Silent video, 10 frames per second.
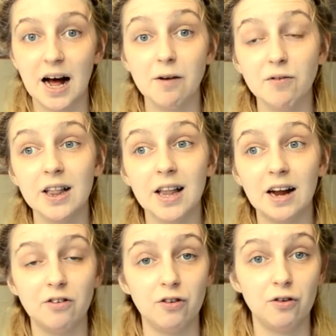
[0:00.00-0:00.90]
And I really
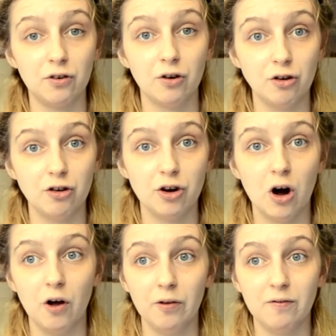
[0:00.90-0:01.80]
liked the discussion
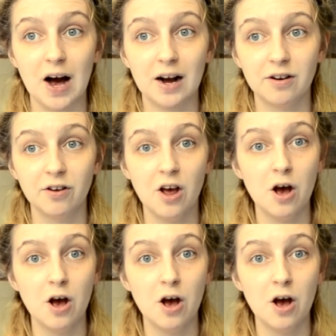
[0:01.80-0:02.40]
on the fact